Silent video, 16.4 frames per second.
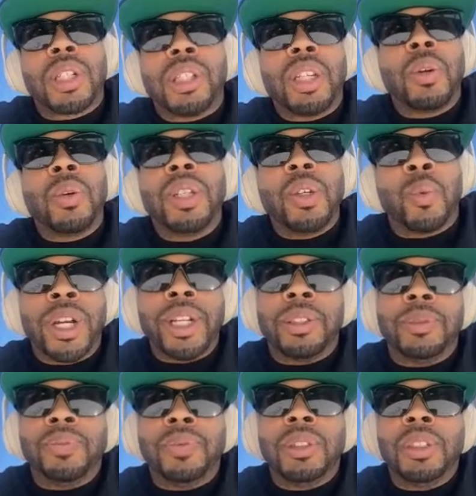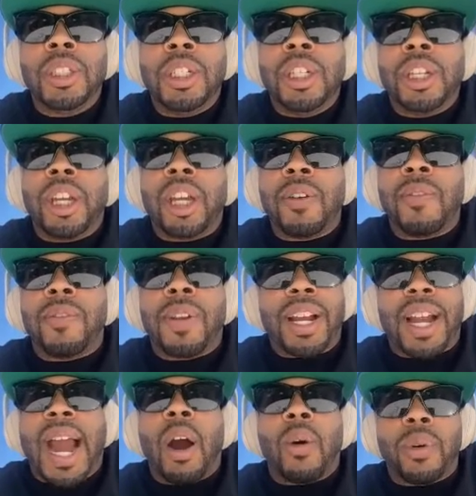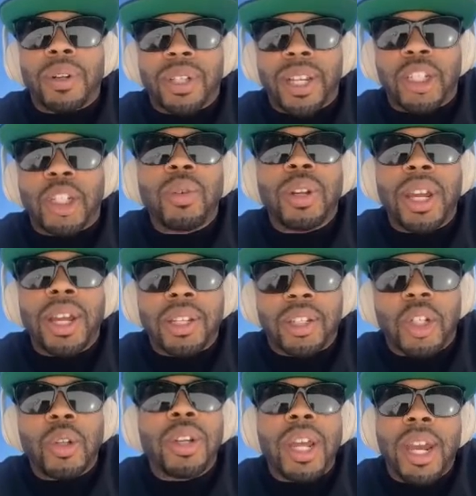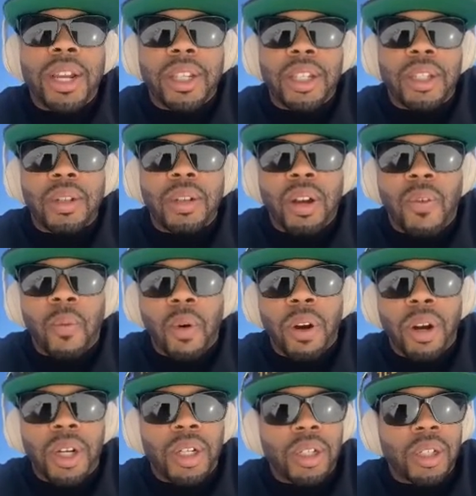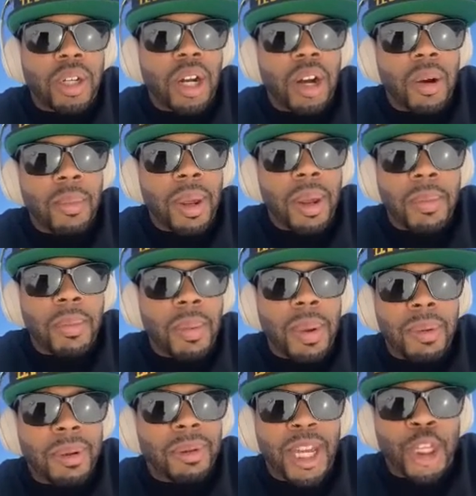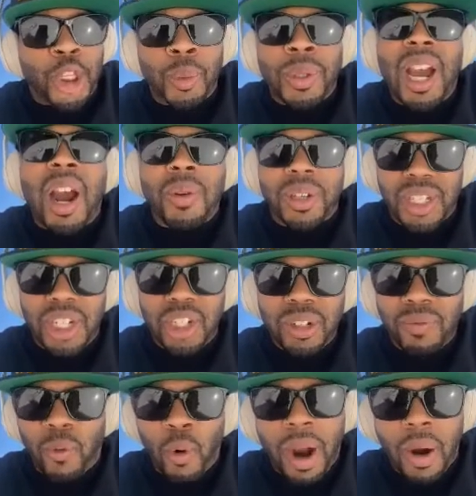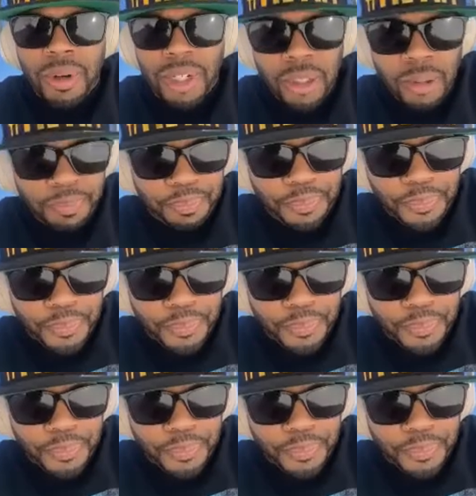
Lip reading: was literally written in hours, 2 days of work, maybe 3 hours each, 4 hours each.